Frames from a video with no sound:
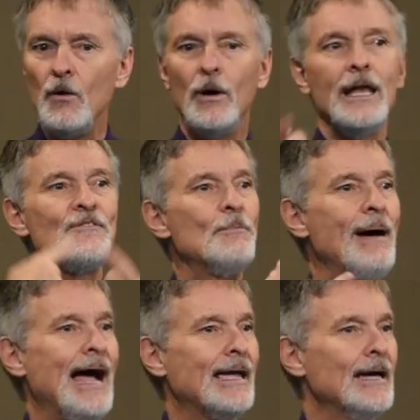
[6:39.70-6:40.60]
Well, if you
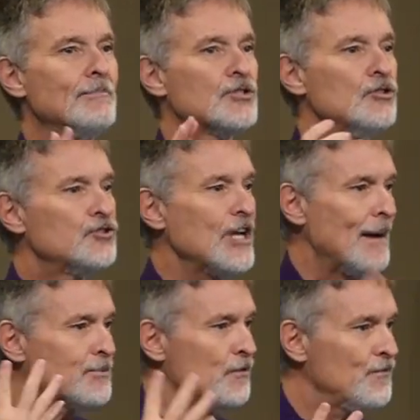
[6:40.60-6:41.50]
back up to
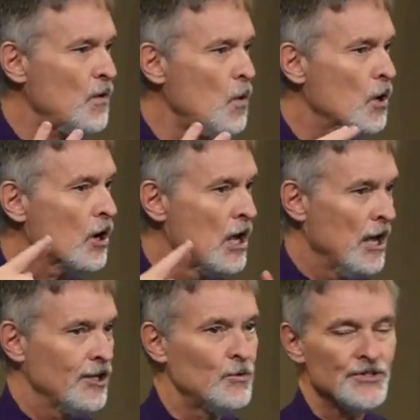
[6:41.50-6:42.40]
chapter 4,
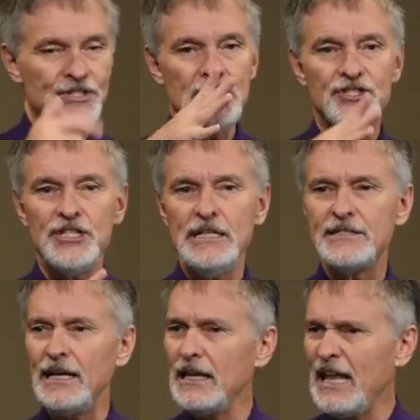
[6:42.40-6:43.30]
you will see she is
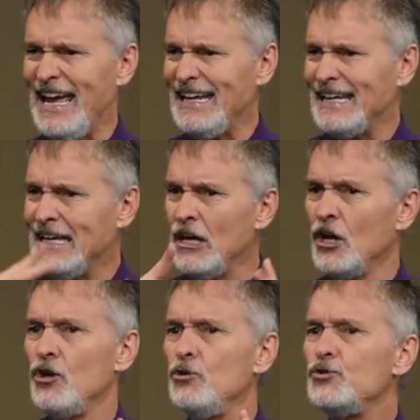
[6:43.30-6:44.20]
a lady
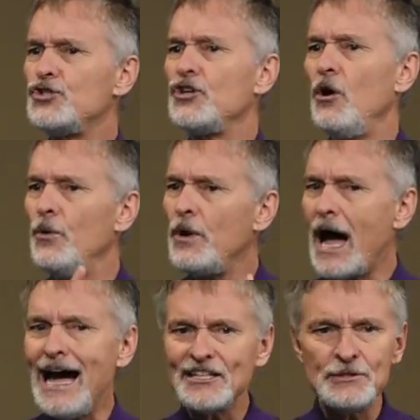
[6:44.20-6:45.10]
who showed
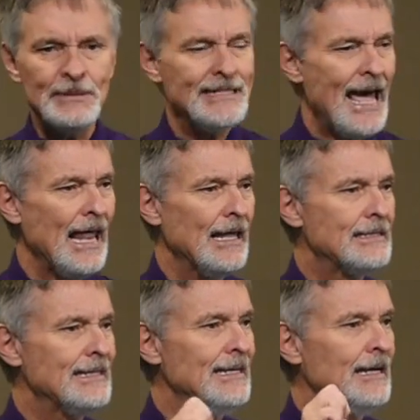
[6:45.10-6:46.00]

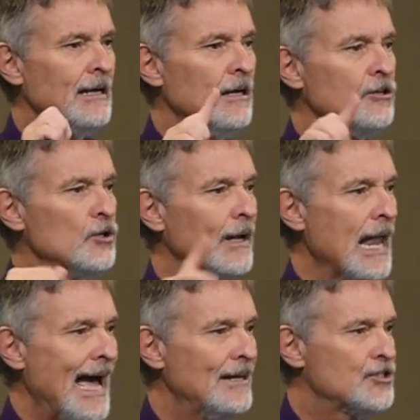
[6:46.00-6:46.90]
hospitality to
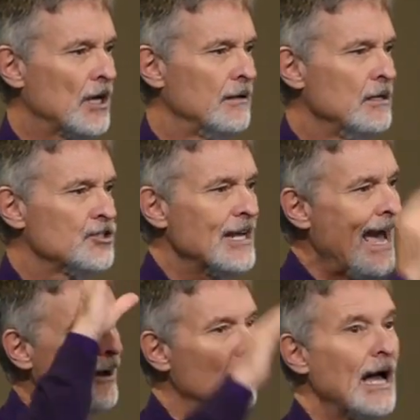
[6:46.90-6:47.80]
Elijah. She
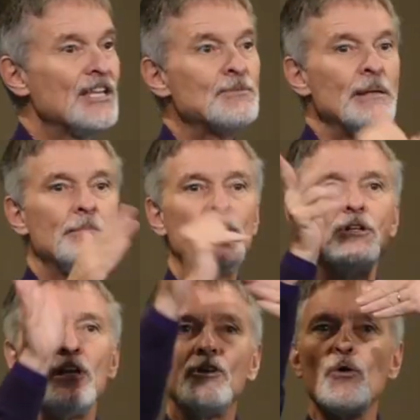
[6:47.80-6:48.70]
had her husband
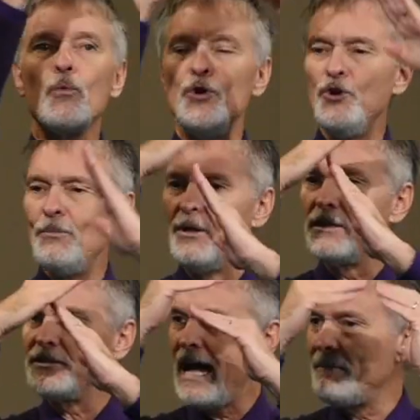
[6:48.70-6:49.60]
build a little room on
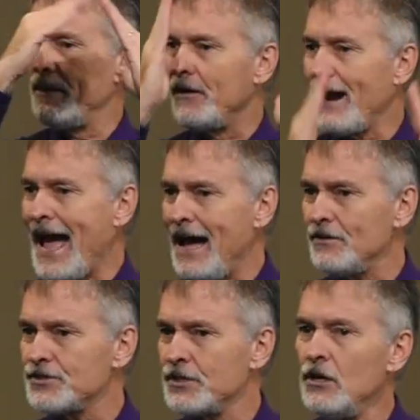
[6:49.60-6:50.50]
the top of their
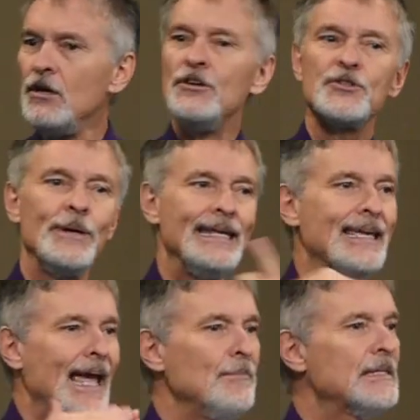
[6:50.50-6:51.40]
house, so when he
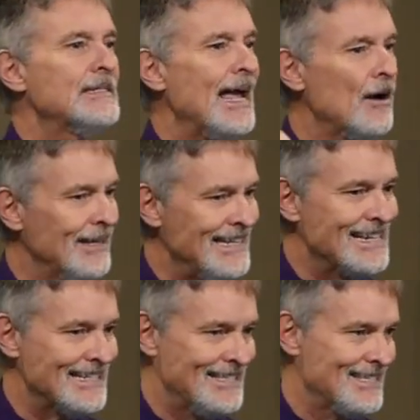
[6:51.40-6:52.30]
came to town, he
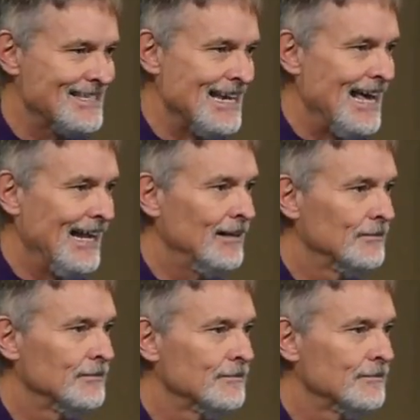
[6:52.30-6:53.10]
could stay.